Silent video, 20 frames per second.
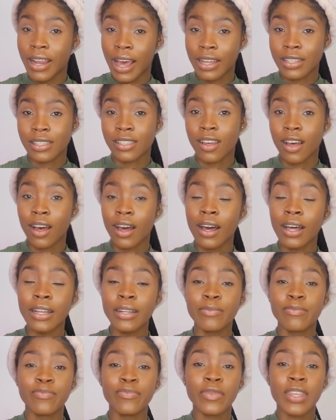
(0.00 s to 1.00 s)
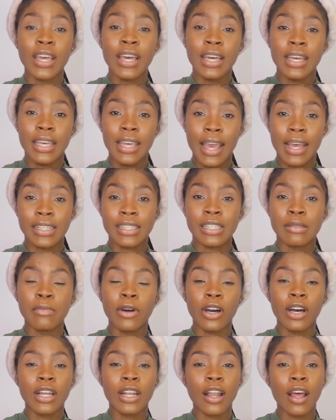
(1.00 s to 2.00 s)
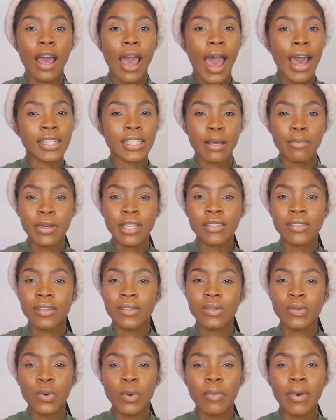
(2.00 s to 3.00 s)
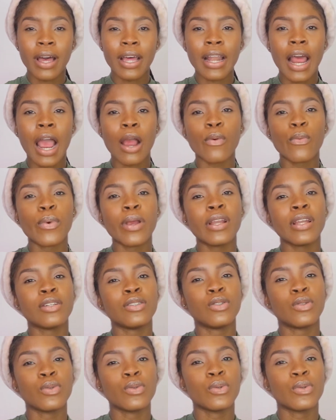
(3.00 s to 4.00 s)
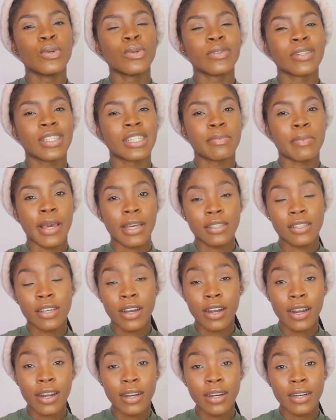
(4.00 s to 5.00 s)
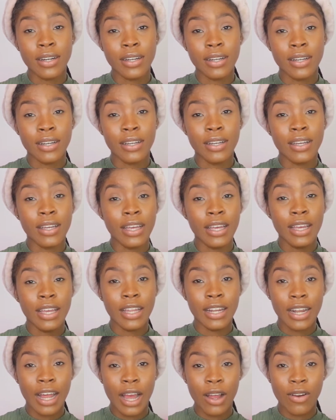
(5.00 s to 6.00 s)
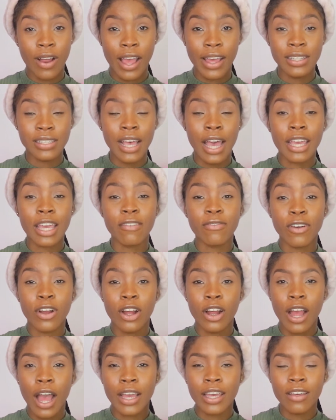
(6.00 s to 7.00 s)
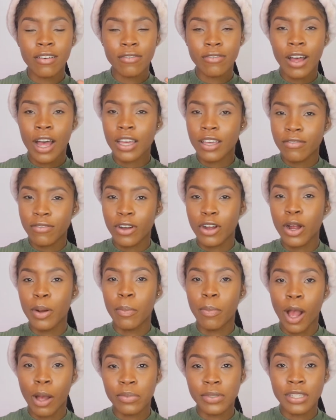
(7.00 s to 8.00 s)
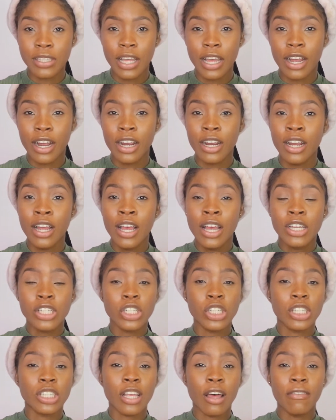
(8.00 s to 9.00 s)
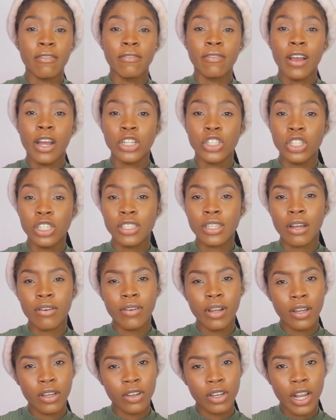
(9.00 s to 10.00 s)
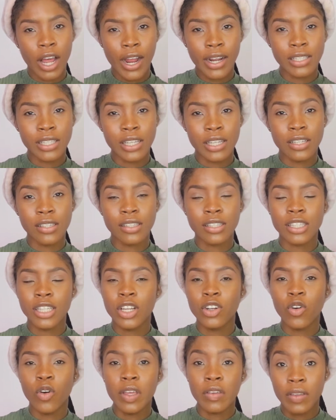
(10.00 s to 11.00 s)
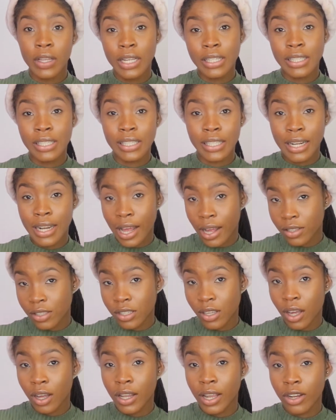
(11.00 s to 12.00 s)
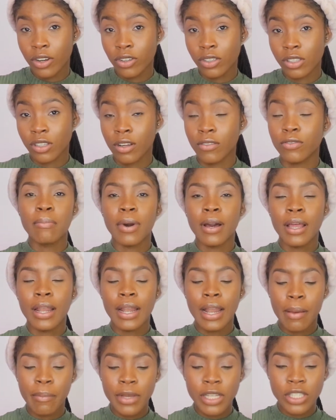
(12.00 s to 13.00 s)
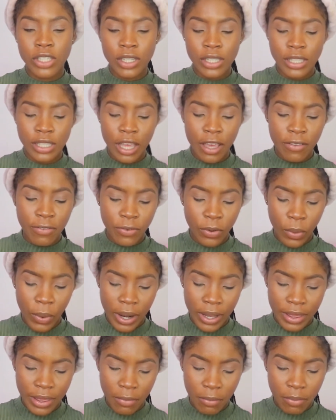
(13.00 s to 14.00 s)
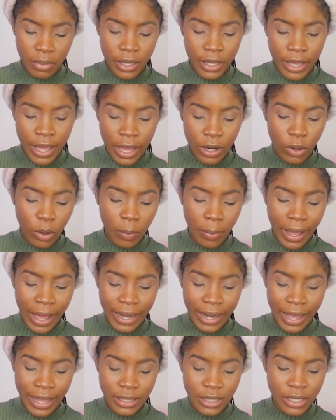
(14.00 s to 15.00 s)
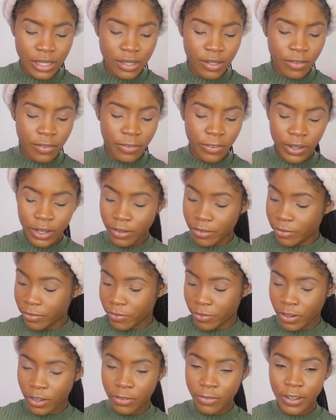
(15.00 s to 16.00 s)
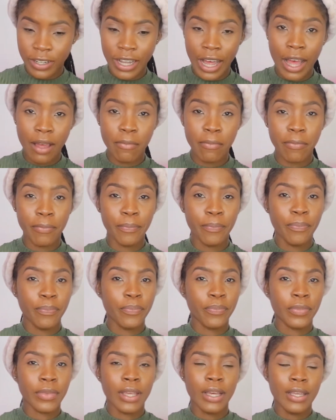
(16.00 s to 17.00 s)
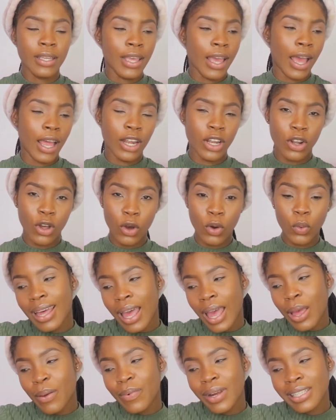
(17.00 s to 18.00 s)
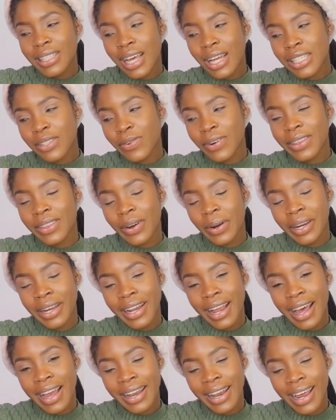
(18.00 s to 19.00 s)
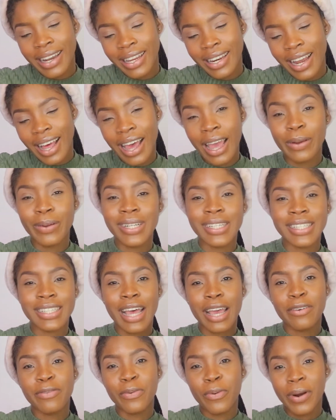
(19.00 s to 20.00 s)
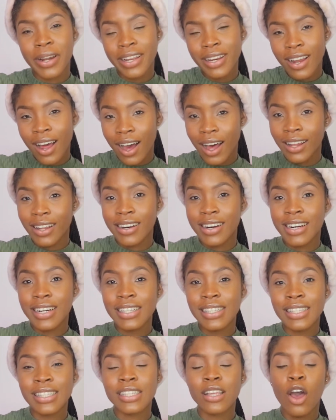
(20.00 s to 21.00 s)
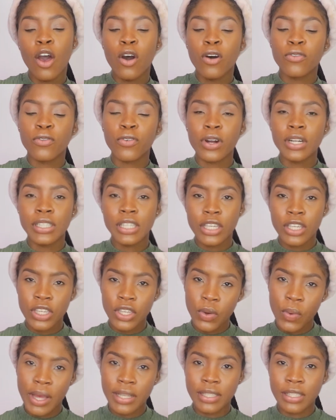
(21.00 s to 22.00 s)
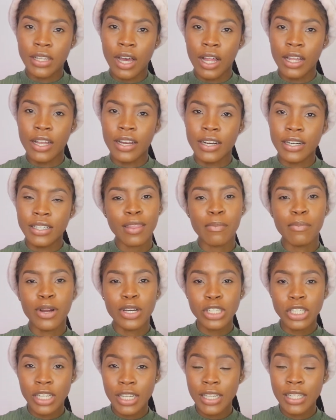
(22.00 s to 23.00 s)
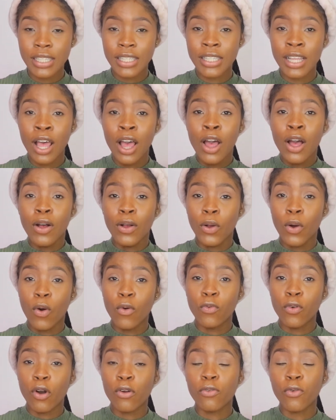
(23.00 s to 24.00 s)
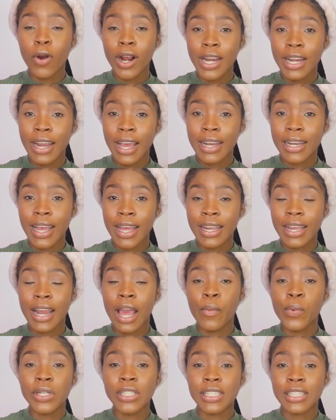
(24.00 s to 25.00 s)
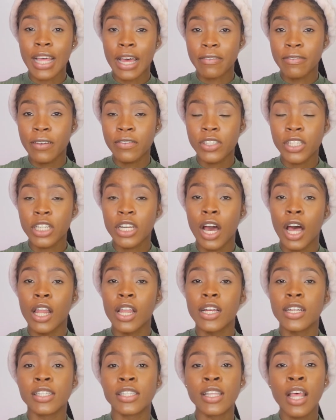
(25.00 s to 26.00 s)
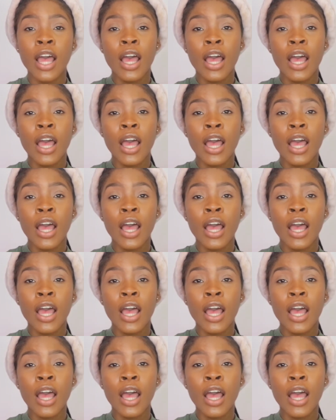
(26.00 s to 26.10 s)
dancehall. Yes, but as a businesswoman, I really do respect her in that, right? I give her props there. She's a really good artist, you know, if you listen to dancehall and those stuff. But let me just say, for the piano palette, for that, yeah, no. It retails for $39.99, which is like $40, $40 US. The brushes go for $49.99, which is like $50.